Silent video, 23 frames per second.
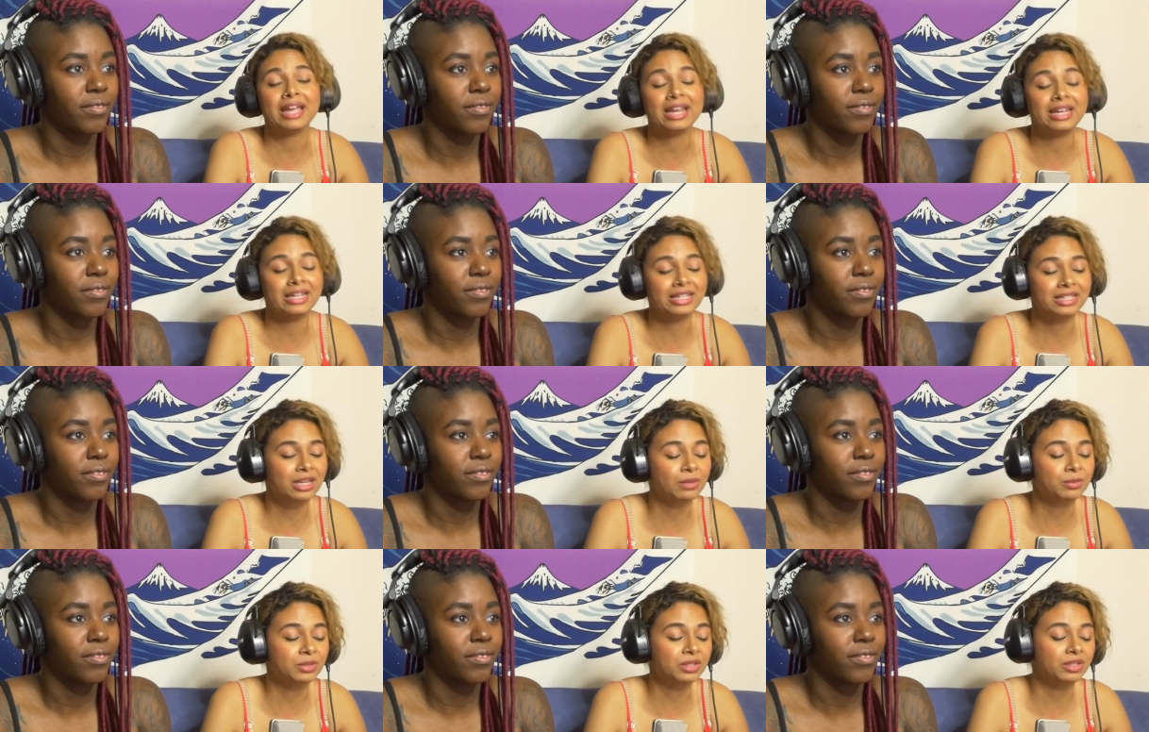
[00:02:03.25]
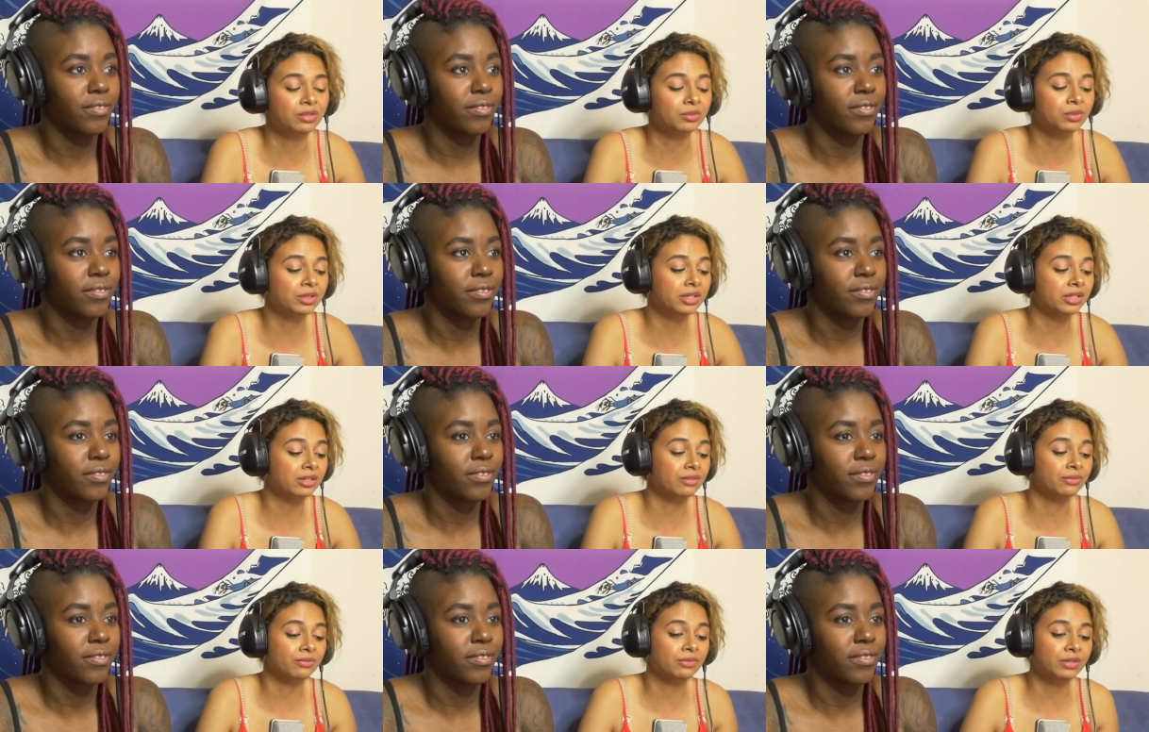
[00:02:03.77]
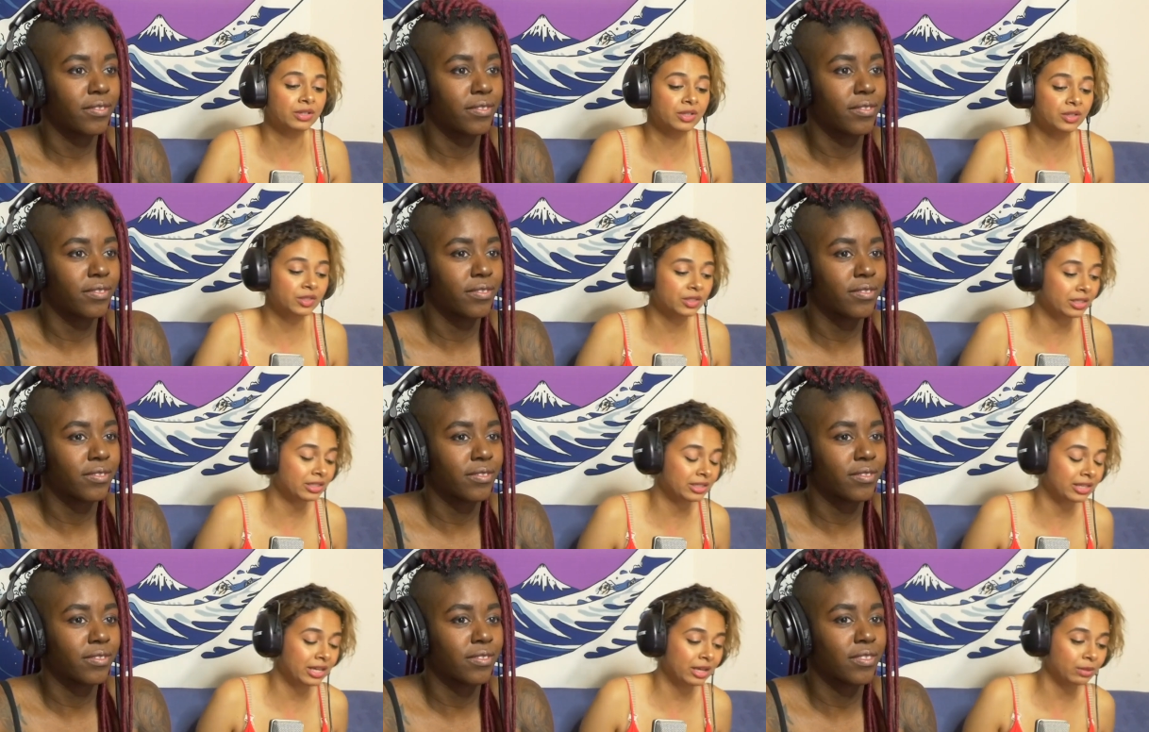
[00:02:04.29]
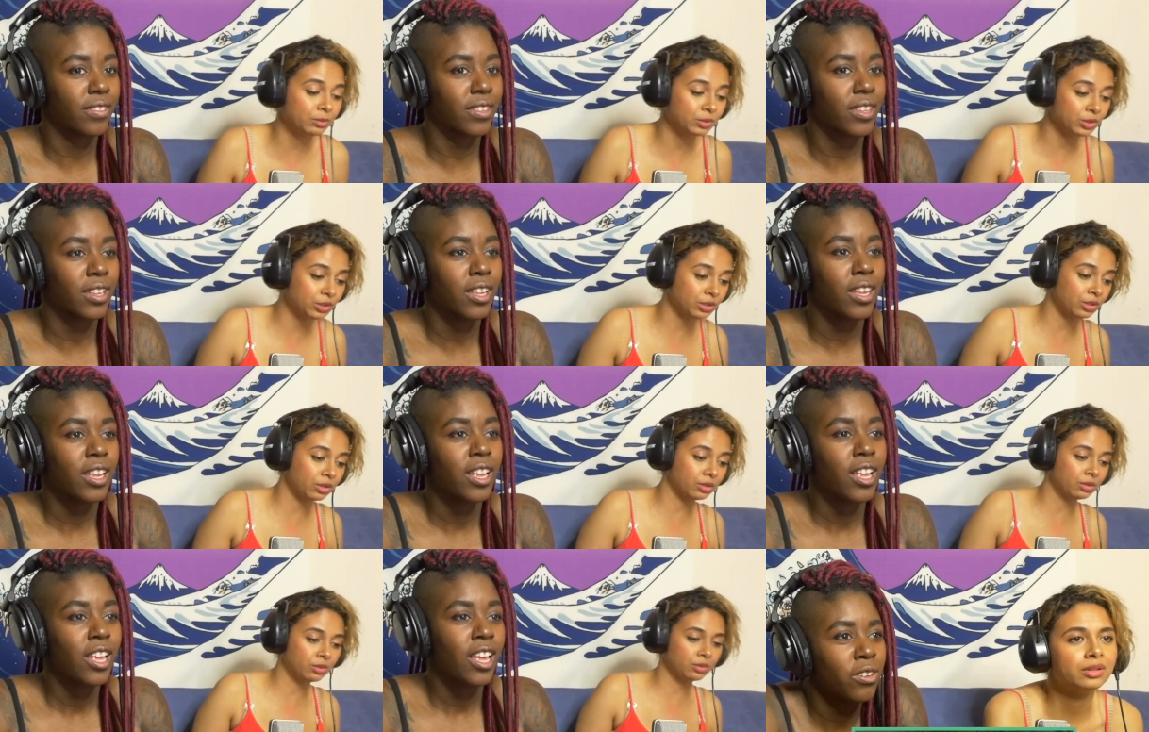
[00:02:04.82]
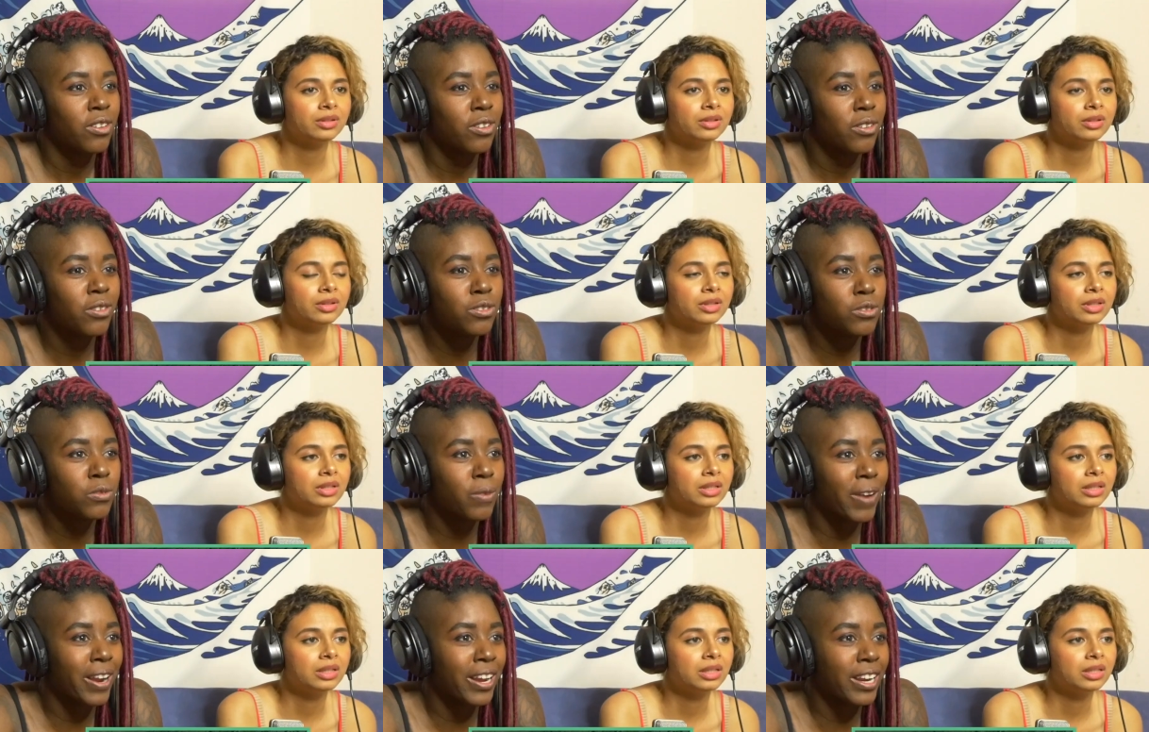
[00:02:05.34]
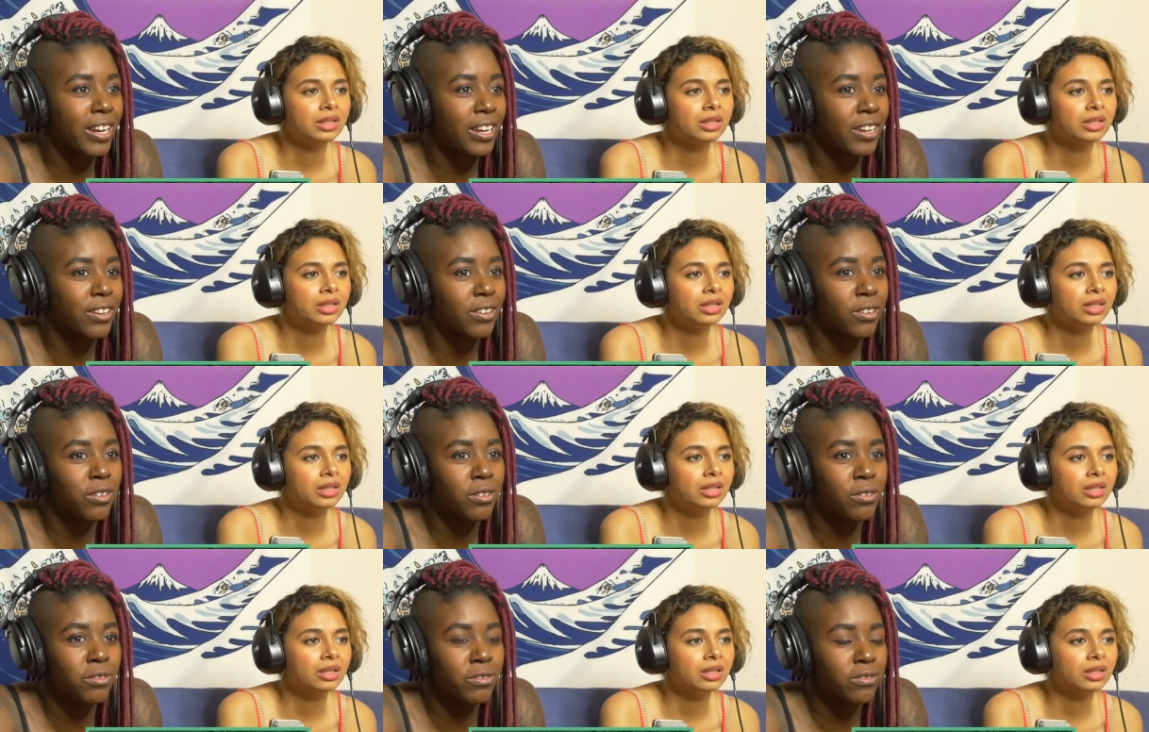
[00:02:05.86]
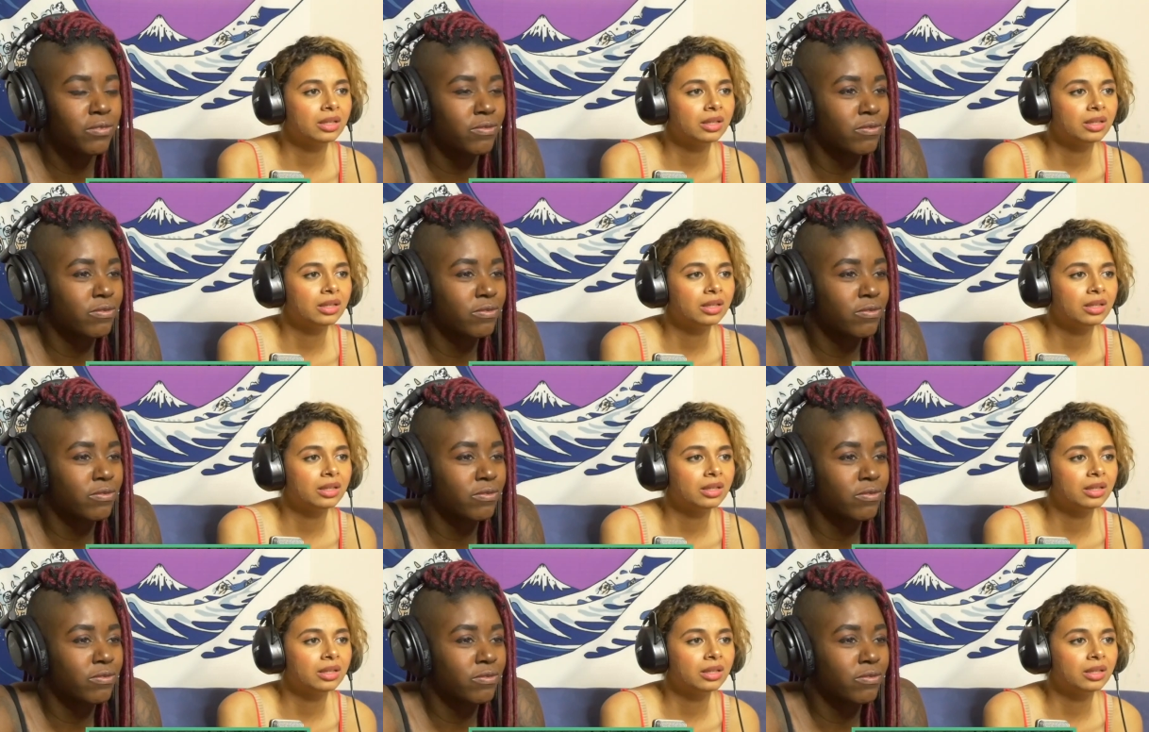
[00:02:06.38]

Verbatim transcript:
Speaker 1: anytime soon. We're gonna finish this damn show. Who's writing? Who?